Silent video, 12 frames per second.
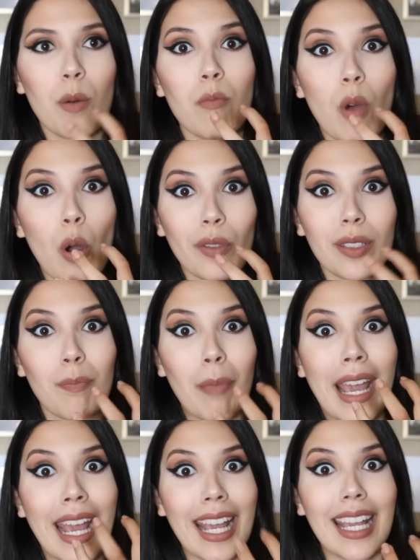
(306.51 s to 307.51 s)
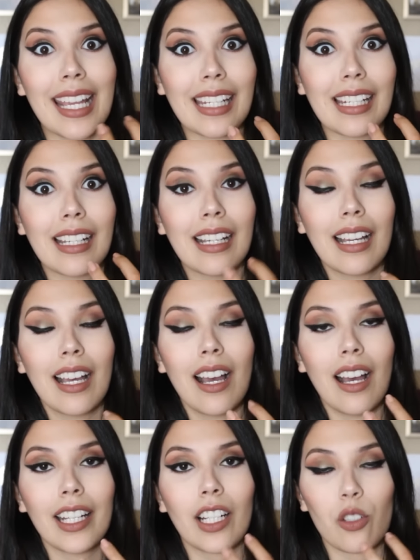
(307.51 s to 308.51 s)
the most pain,
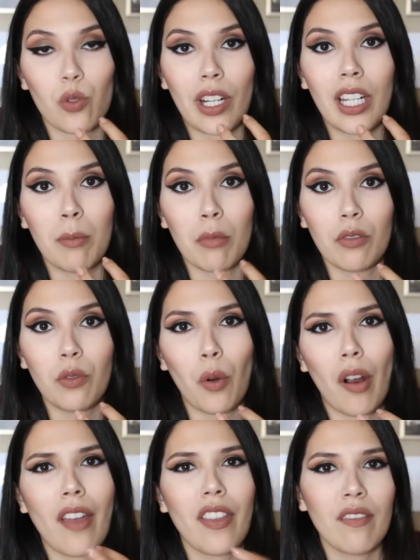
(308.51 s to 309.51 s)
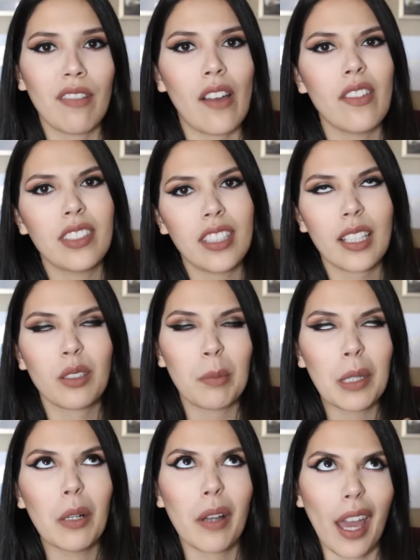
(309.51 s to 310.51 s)
like on tray number 4. And then 5 and 6 would
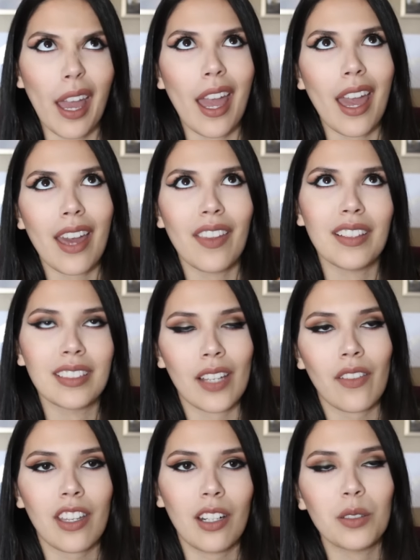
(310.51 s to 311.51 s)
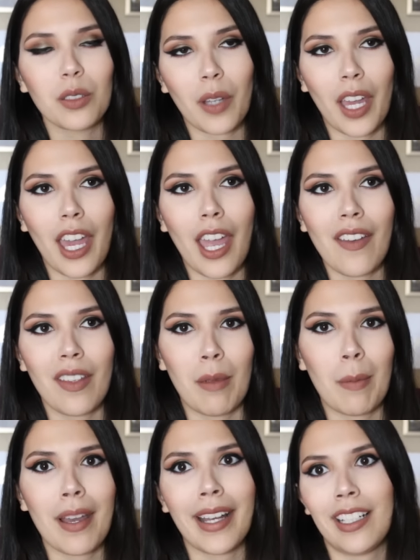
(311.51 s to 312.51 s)
be okay, and then 7 was okay, and then
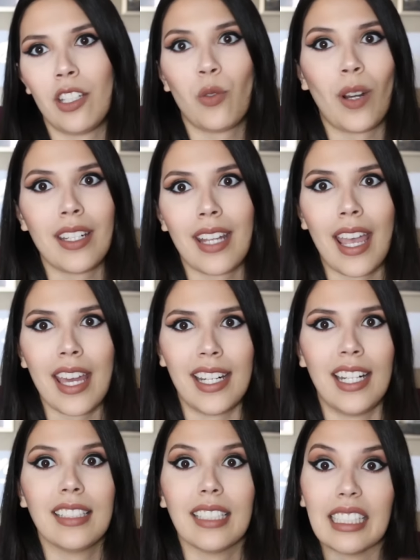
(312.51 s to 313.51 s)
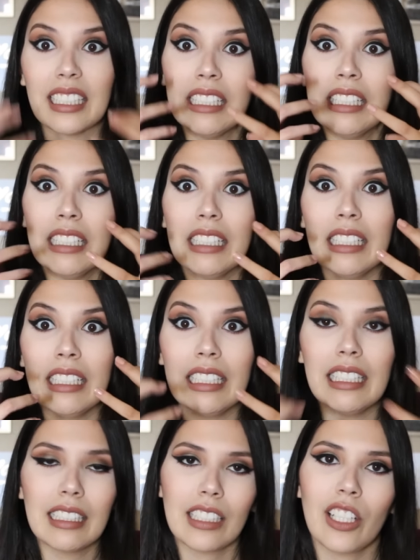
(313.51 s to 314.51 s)
maybe I get to tray 10 and it's like,
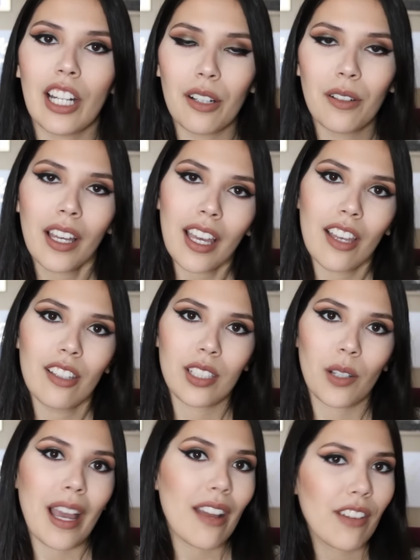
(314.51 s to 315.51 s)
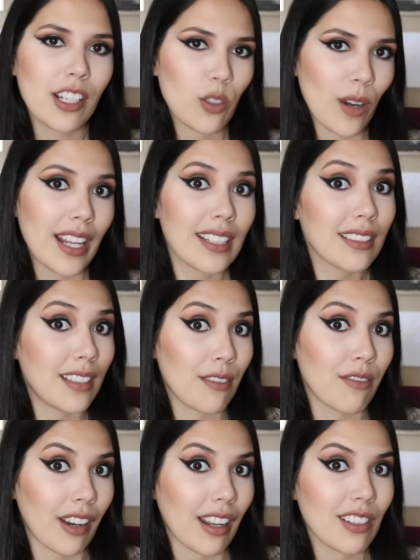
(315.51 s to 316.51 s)
you know? So every tray is
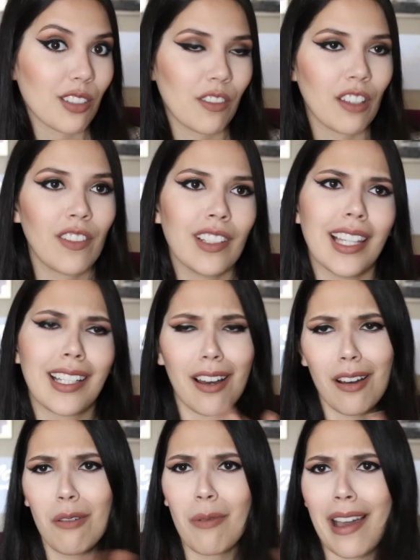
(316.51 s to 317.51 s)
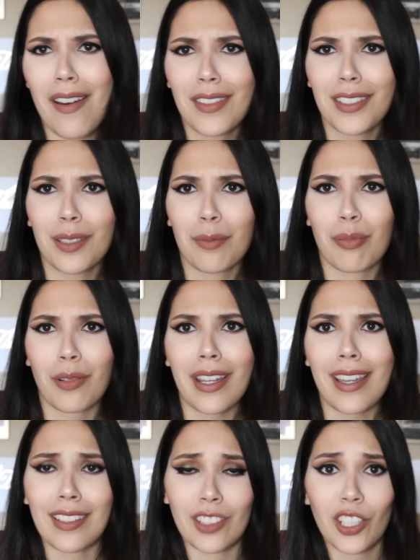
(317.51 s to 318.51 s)
different. So if you feel like, oh wow, this is a
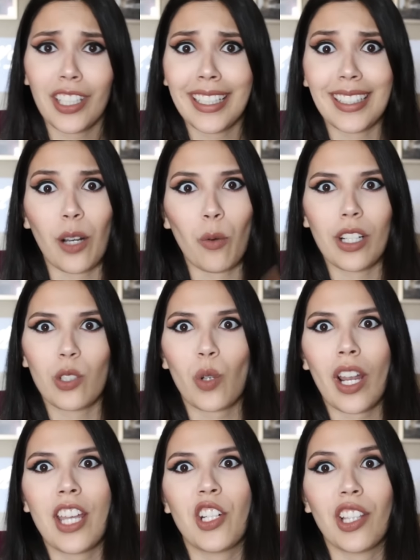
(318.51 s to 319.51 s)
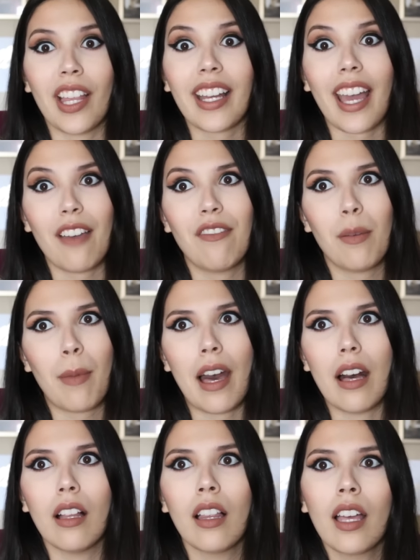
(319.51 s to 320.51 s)
breeze, you're gonna get that one tray and you're like,
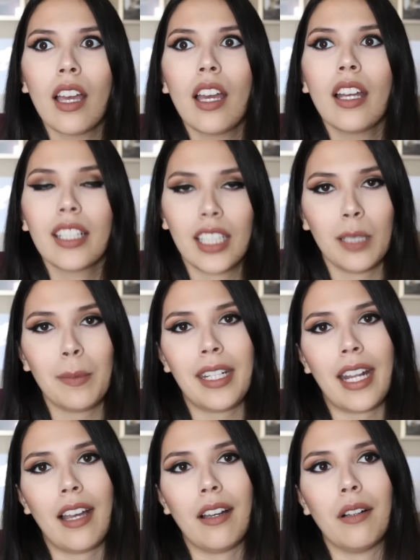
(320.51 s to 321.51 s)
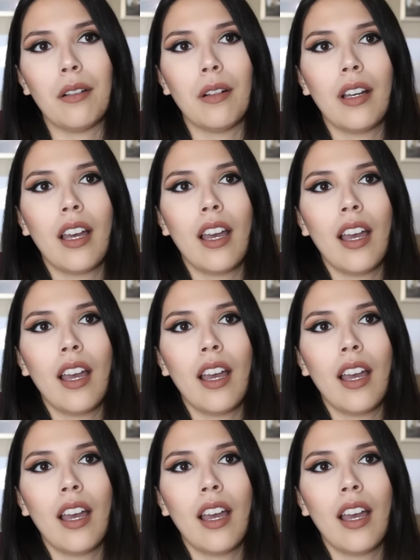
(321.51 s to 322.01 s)
FML, kill me now,